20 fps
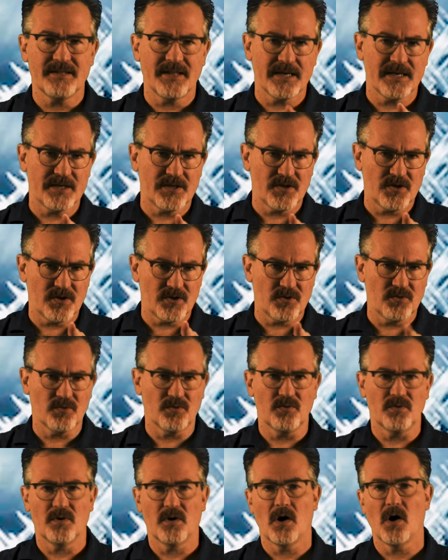that
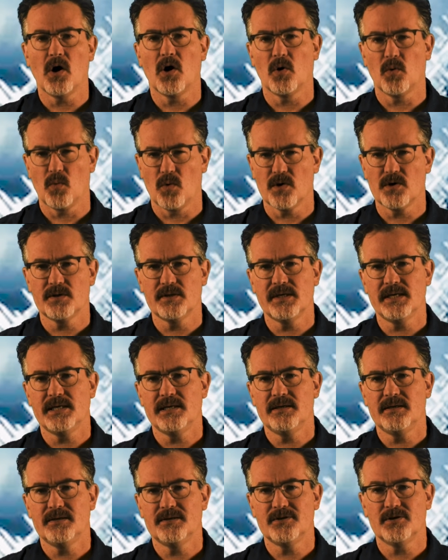you are
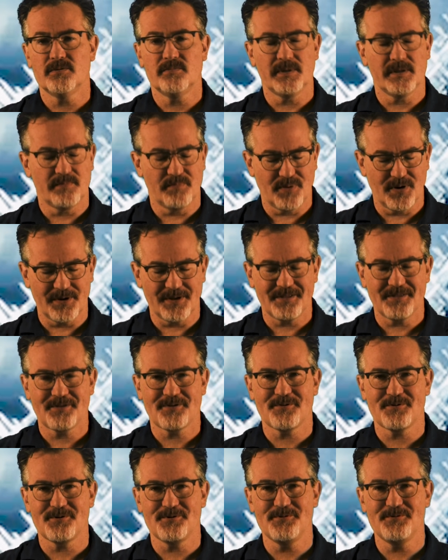worthy to be put
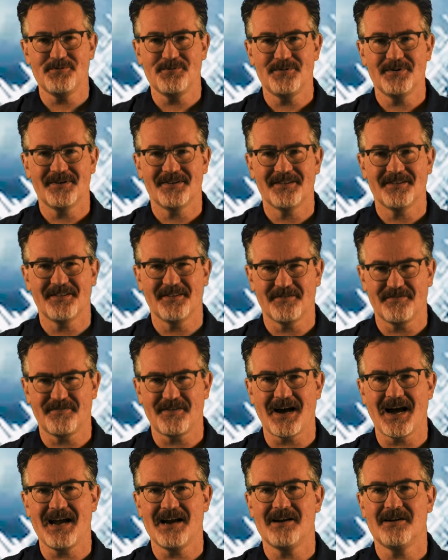through the
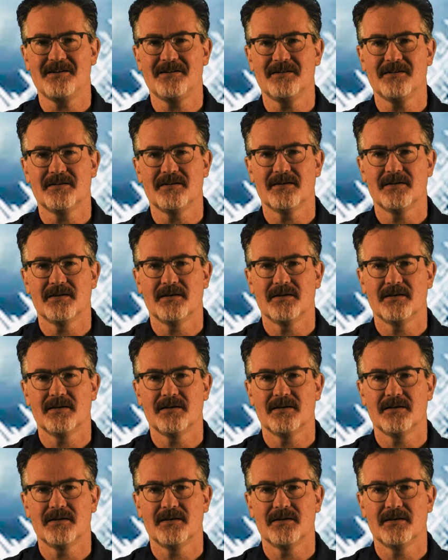fire,